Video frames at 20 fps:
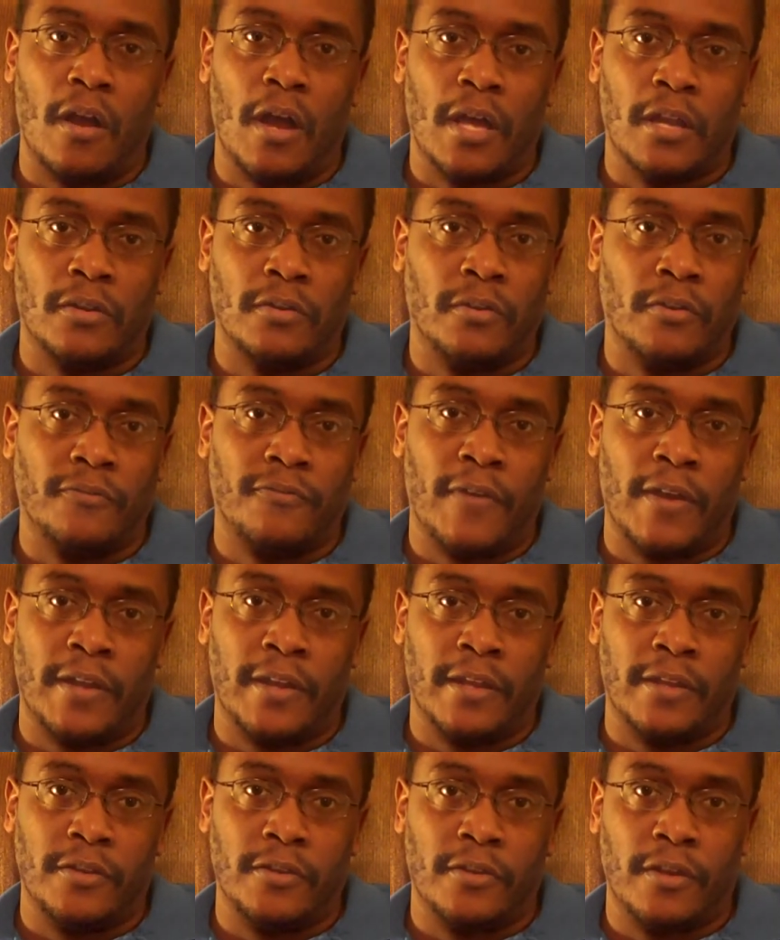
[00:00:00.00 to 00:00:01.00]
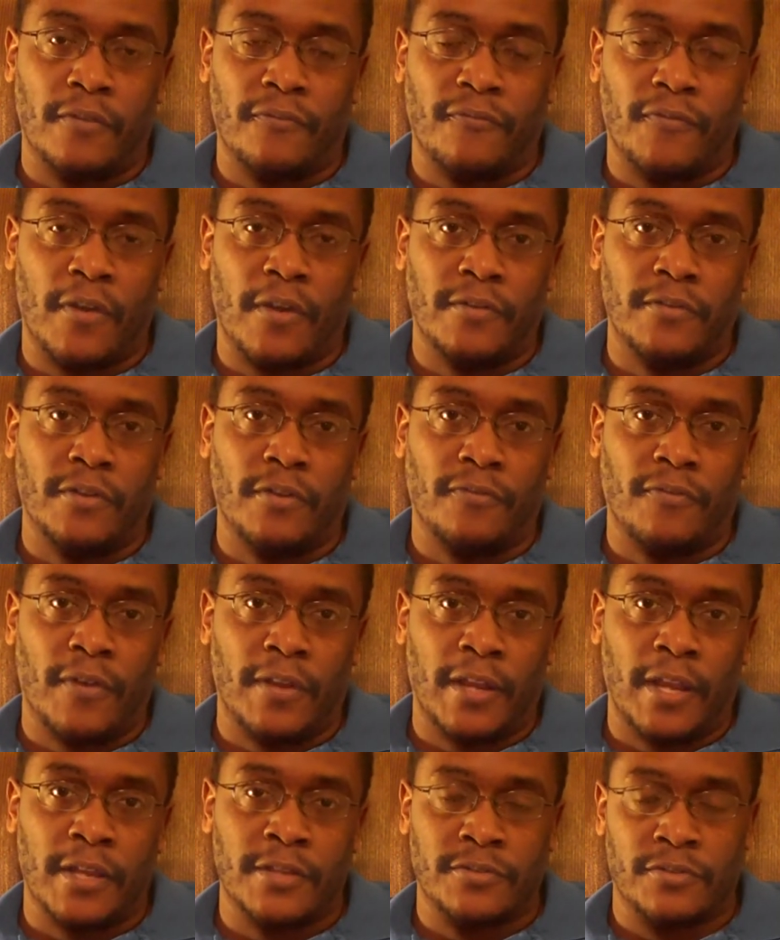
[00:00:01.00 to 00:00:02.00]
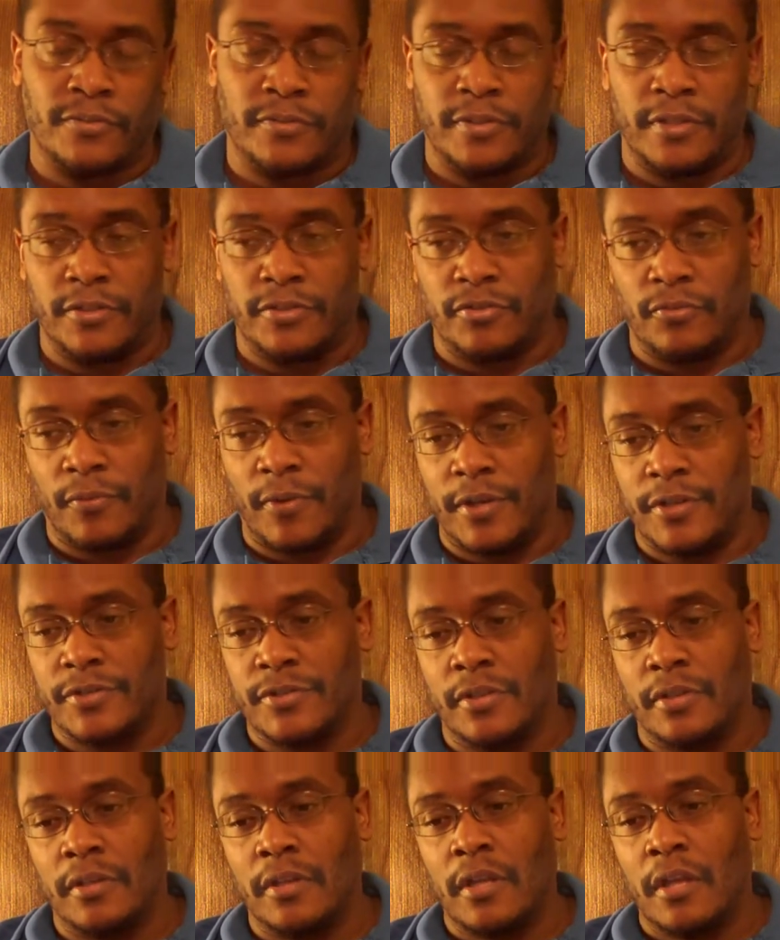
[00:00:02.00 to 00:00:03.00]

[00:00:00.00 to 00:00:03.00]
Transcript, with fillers: I don't know if I, you know, your financial situation.